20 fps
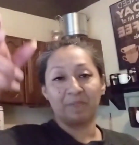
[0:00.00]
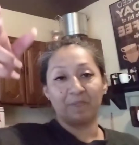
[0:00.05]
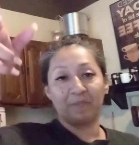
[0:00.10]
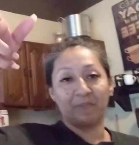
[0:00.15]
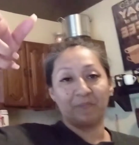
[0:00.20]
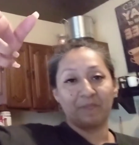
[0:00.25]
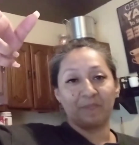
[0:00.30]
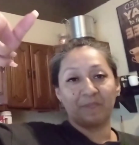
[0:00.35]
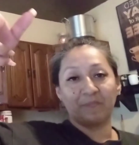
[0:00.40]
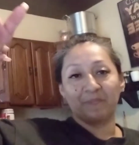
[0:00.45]

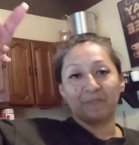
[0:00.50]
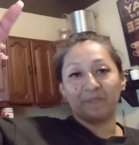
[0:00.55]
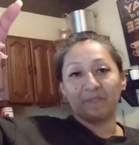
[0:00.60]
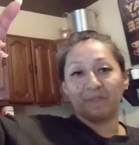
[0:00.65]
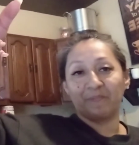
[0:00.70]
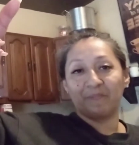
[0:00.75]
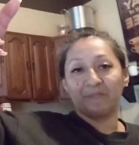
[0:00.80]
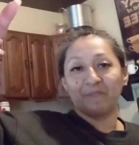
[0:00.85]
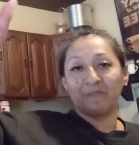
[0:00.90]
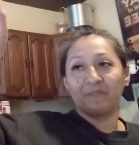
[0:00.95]

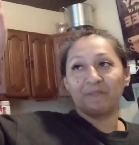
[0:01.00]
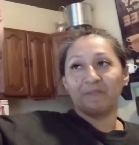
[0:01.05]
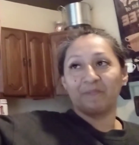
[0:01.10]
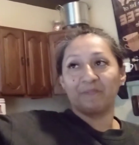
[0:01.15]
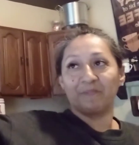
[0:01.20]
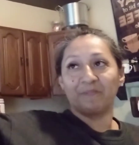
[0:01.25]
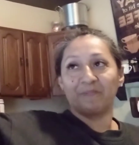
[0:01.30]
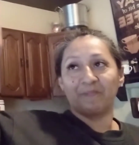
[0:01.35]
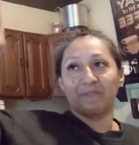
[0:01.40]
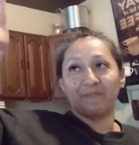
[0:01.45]

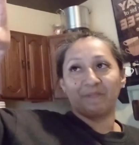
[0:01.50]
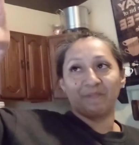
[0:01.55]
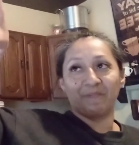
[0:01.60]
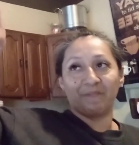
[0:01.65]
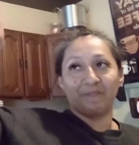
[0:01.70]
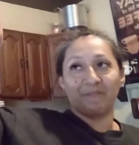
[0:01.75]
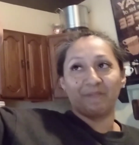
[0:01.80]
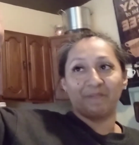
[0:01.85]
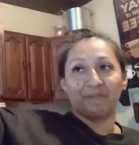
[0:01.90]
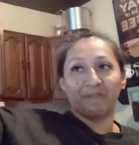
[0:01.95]

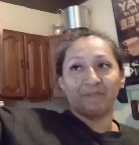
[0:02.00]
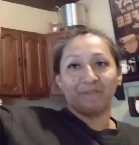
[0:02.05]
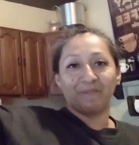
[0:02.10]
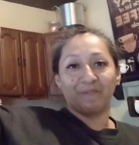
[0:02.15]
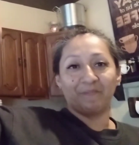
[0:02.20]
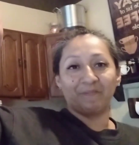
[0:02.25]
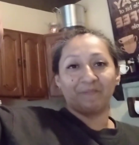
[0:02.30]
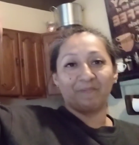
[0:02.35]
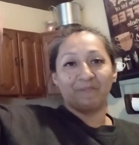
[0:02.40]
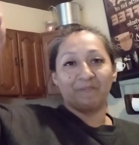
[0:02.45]

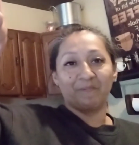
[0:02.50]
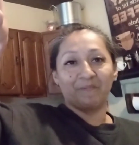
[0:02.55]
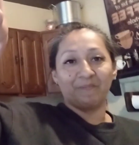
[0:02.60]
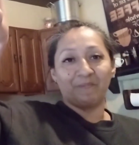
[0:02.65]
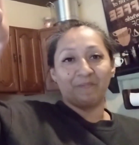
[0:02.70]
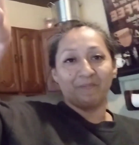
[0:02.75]
[no speech]